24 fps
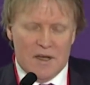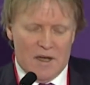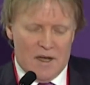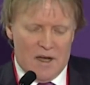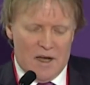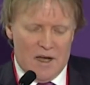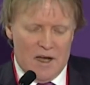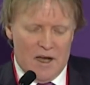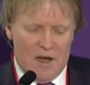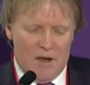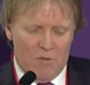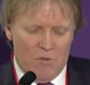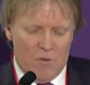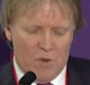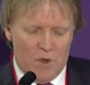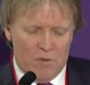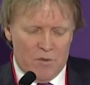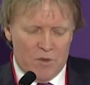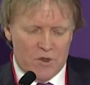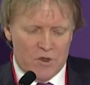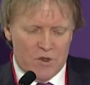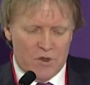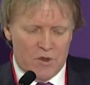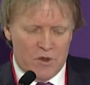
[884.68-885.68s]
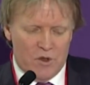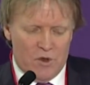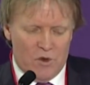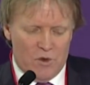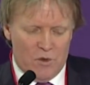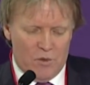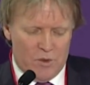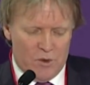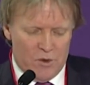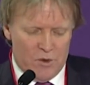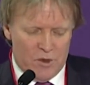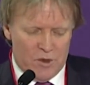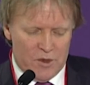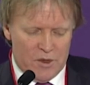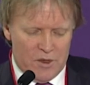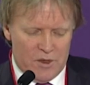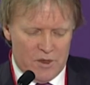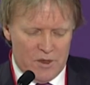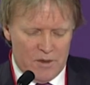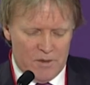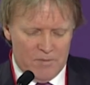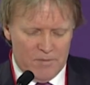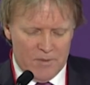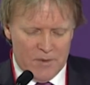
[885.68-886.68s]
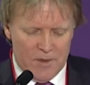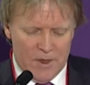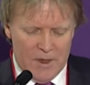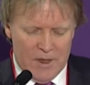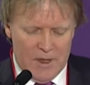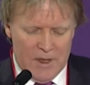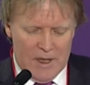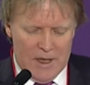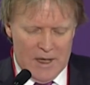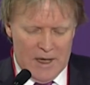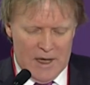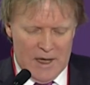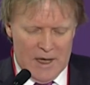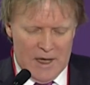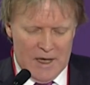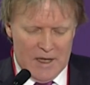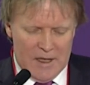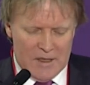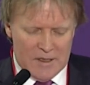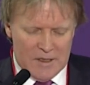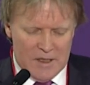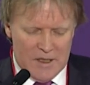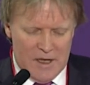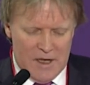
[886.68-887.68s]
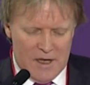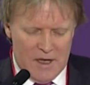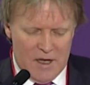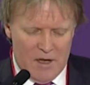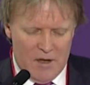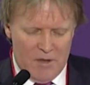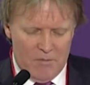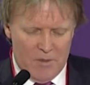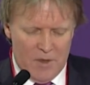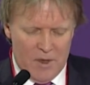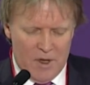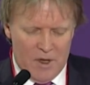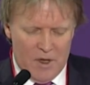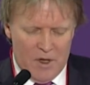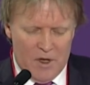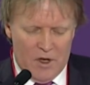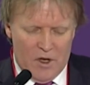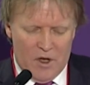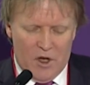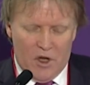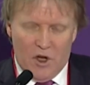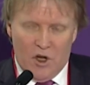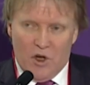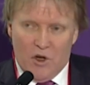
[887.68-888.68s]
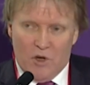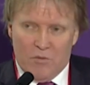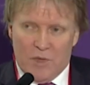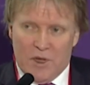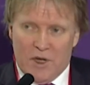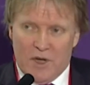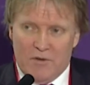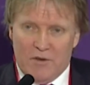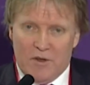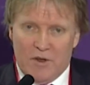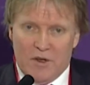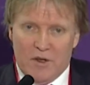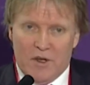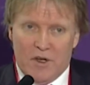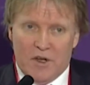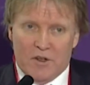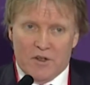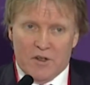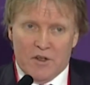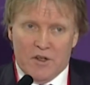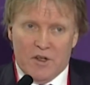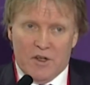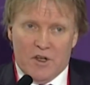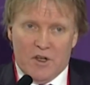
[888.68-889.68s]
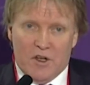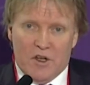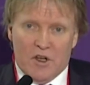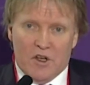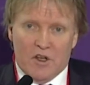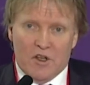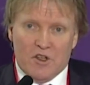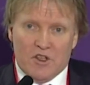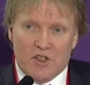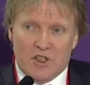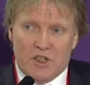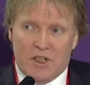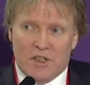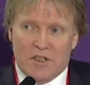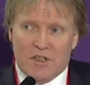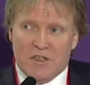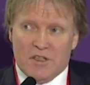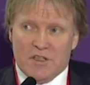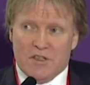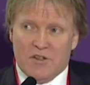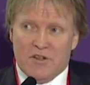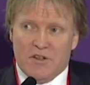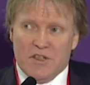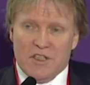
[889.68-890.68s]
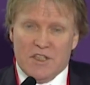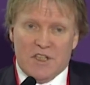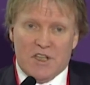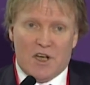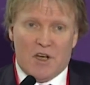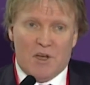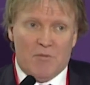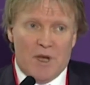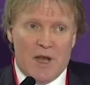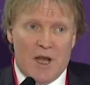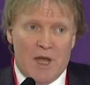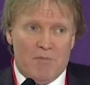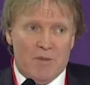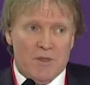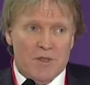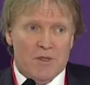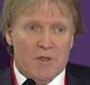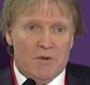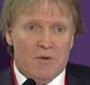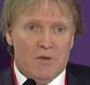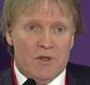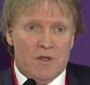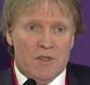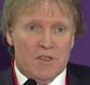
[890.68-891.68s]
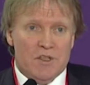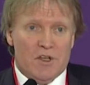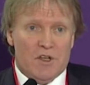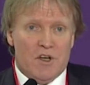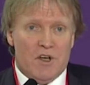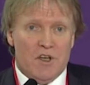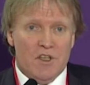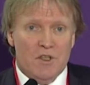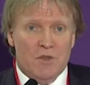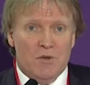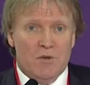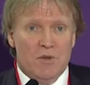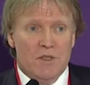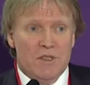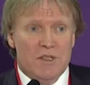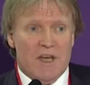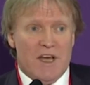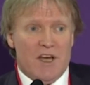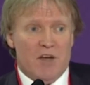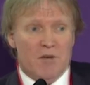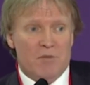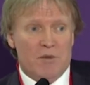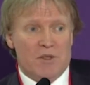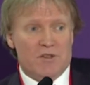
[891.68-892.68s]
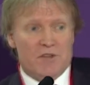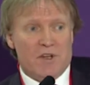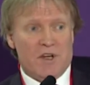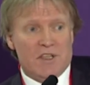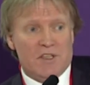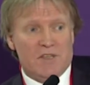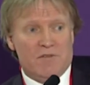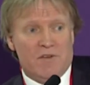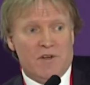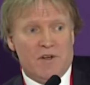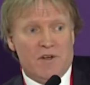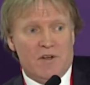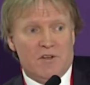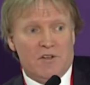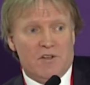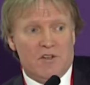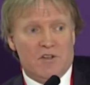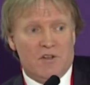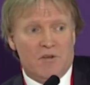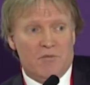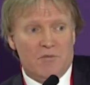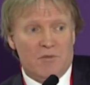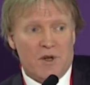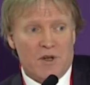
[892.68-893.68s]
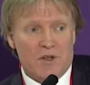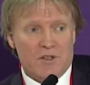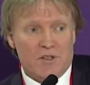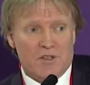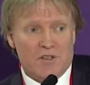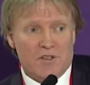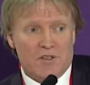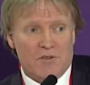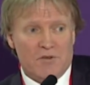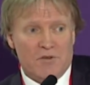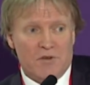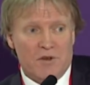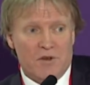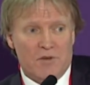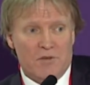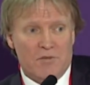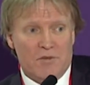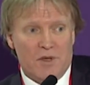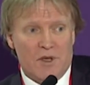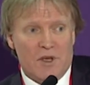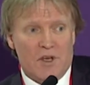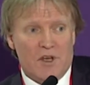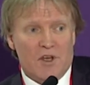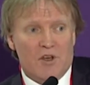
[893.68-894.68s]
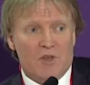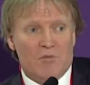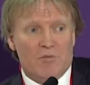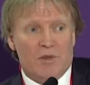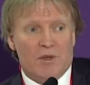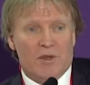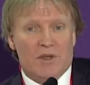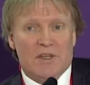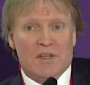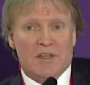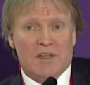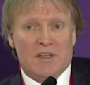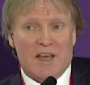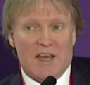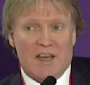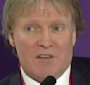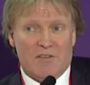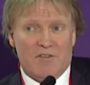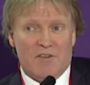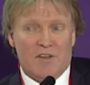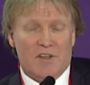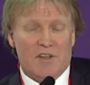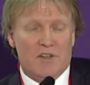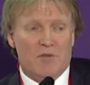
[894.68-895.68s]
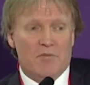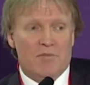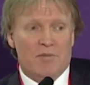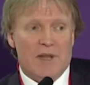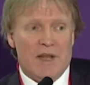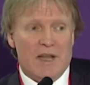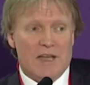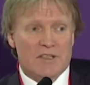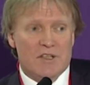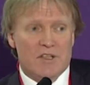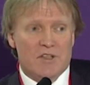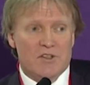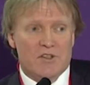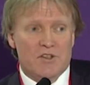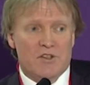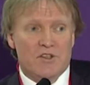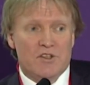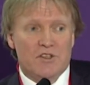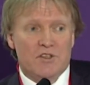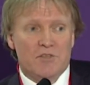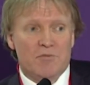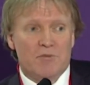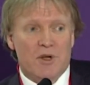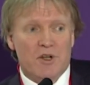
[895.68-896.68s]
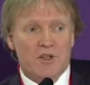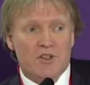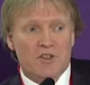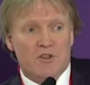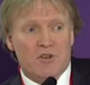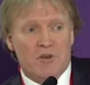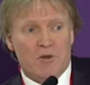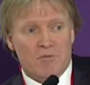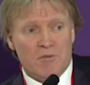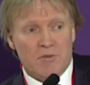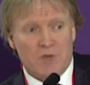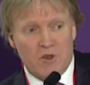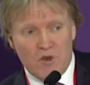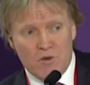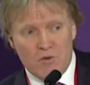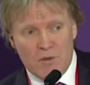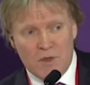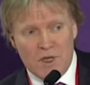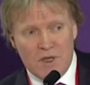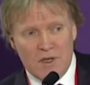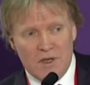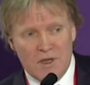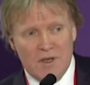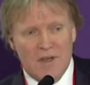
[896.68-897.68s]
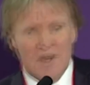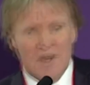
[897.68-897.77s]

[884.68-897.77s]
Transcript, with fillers: Uh, we went through the whole protocol, and um, believe it or not, she had a sort of syncopal episode and as a consequence had to be transferred to the emergency room. But thankfully, the plastic surgeon in the emergency room knew me.